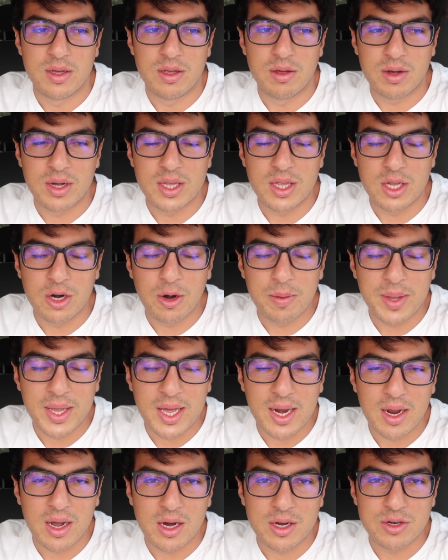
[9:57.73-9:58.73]
You could literally be
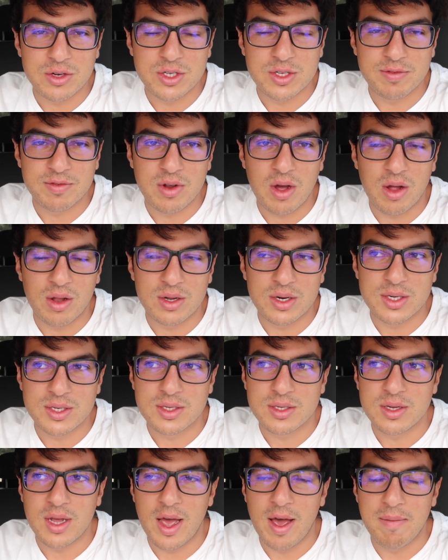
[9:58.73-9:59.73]
getting hundreds of
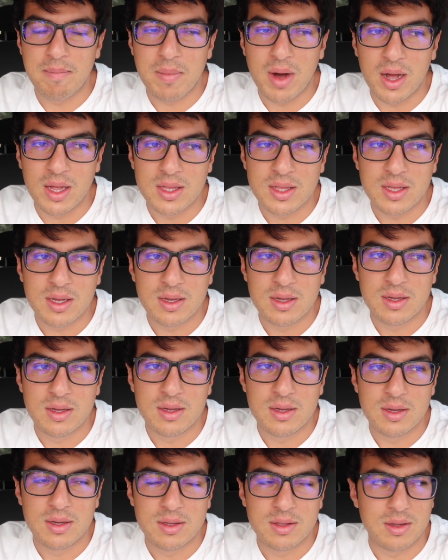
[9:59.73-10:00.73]
dollars a month.
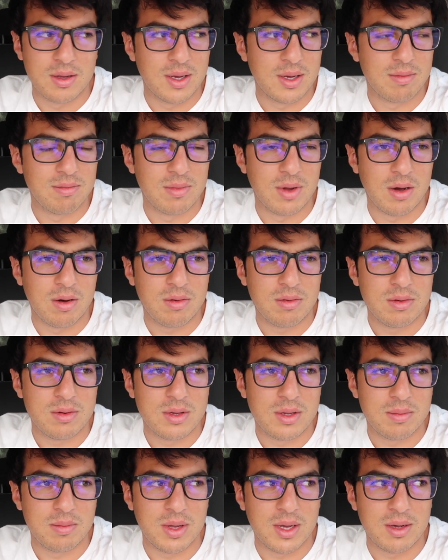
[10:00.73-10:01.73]
They're like, no.
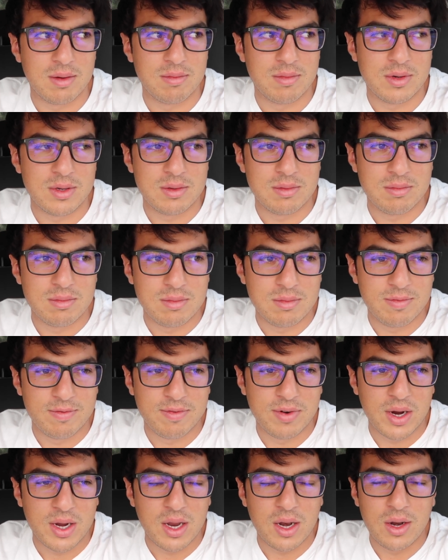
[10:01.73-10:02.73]
I'm like, well,
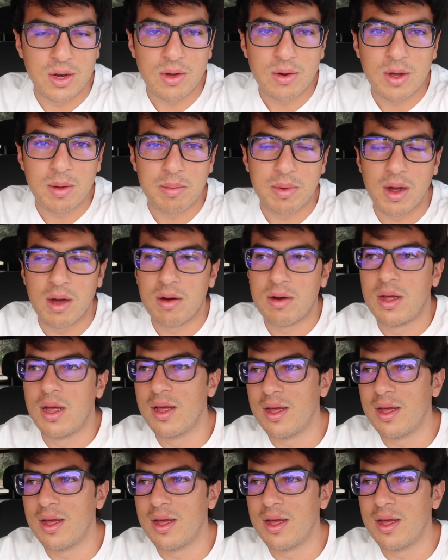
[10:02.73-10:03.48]
freaking do it, bro.